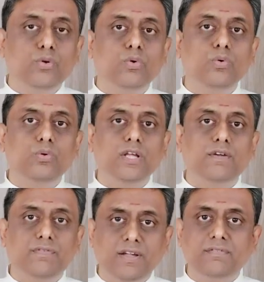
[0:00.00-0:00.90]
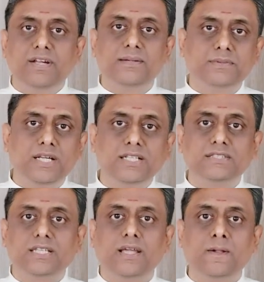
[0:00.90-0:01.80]
do that 5 times, let
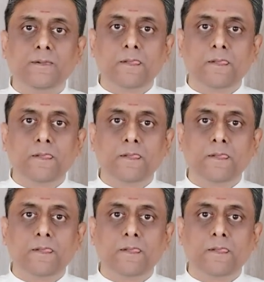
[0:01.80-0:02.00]
us say,